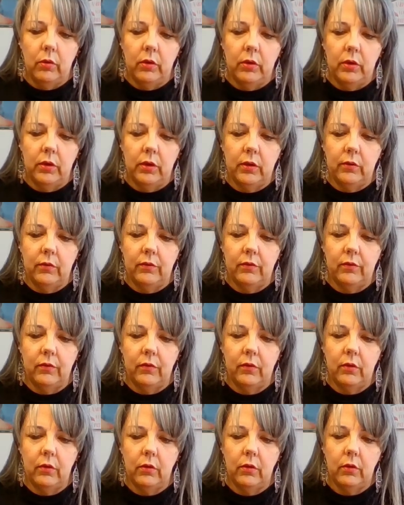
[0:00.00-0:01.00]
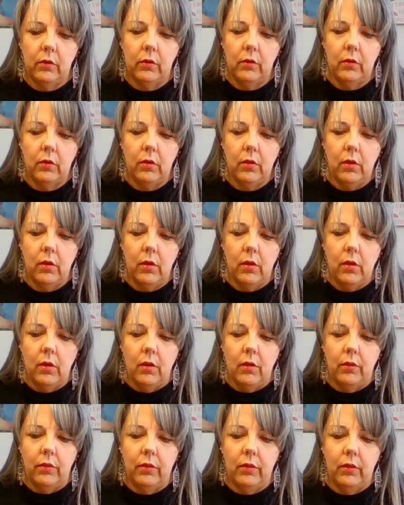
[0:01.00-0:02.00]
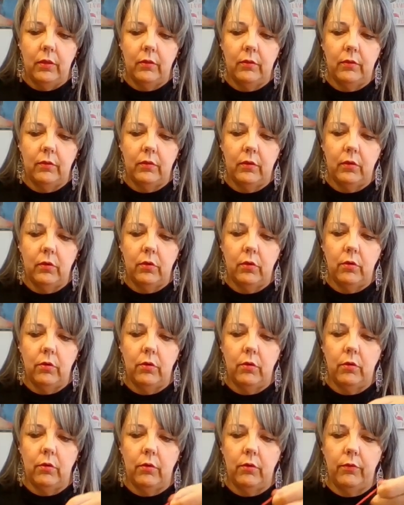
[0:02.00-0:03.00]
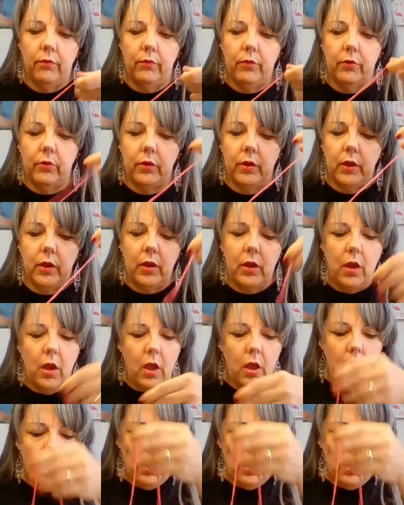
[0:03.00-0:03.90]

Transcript: Where is this and you're over here?